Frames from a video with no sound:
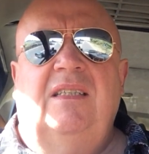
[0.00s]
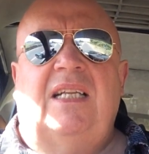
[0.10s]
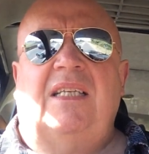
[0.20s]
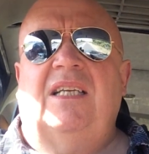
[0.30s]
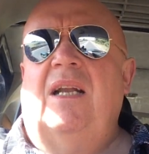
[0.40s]

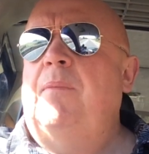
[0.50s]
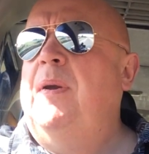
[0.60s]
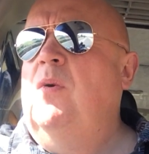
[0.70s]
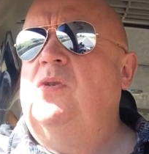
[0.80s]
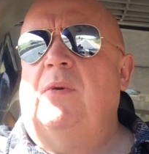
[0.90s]
doesn't
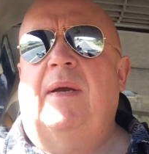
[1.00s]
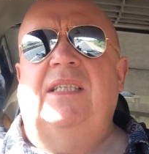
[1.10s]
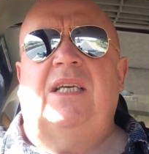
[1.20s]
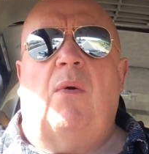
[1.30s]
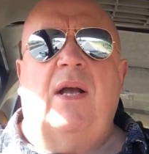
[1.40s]
appeal to me,
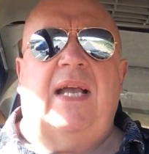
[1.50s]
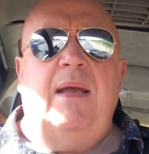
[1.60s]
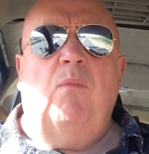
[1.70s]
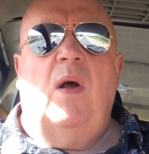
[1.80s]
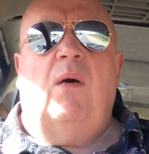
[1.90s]
so I
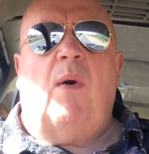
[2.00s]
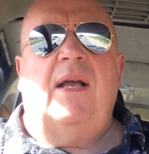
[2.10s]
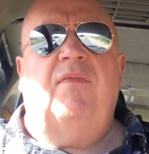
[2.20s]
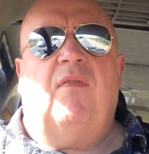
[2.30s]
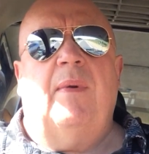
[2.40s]
keep well
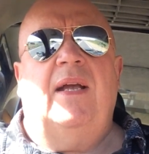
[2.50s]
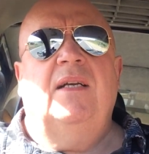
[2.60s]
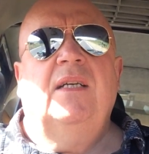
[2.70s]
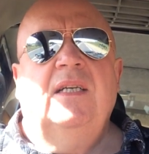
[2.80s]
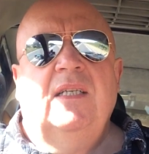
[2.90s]
away from it.
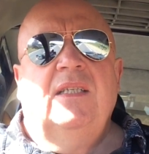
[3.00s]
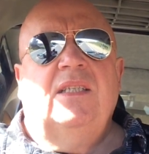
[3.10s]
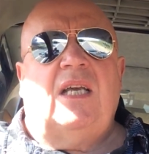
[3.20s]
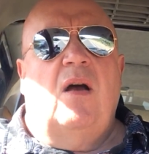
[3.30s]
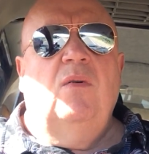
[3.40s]

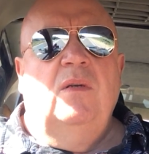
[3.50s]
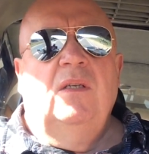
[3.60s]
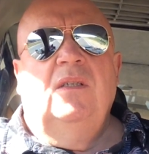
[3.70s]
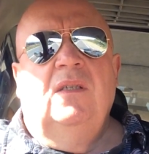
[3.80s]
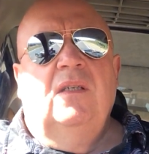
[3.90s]
So
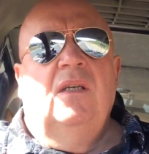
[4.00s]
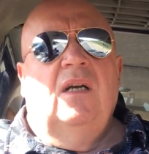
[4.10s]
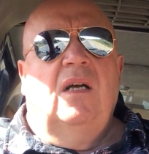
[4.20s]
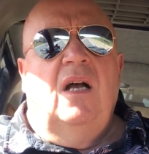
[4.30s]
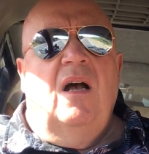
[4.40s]

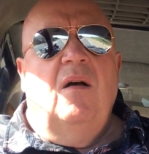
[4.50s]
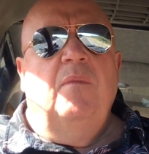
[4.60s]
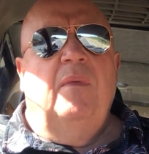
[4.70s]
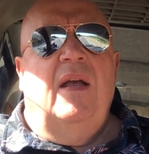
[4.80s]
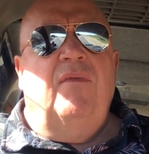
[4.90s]

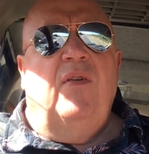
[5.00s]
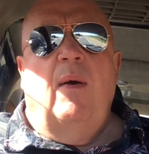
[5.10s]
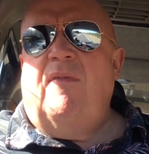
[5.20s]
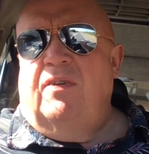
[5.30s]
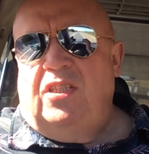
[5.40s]
if
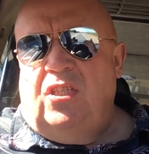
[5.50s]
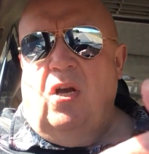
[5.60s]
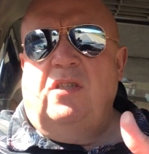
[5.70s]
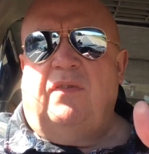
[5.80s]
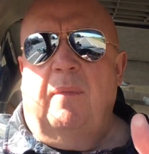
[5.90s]
you ever
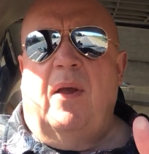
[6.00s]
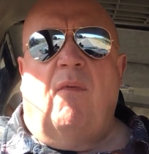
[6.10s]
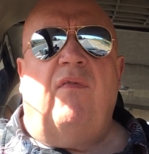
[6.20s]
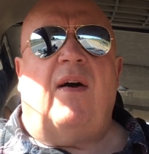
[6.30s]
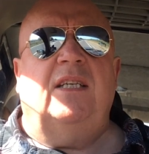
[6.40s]
search for me
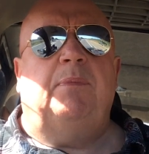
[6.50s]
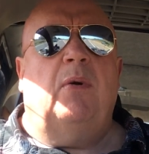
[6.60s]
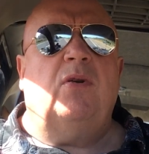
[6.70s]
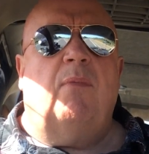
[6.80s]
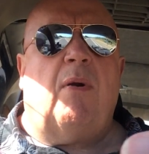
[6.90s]
on
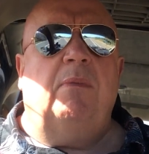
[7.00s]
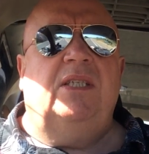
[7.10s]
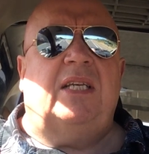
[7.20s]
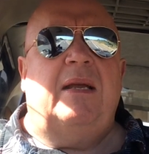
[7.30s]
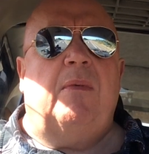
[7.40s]
Facebook, you'll probably
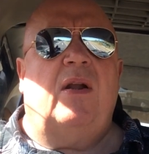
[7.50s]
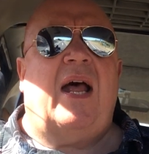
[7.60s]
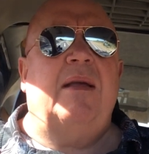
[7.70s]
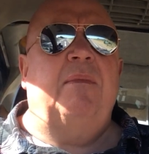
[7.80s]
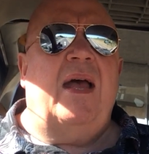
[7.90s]
see my name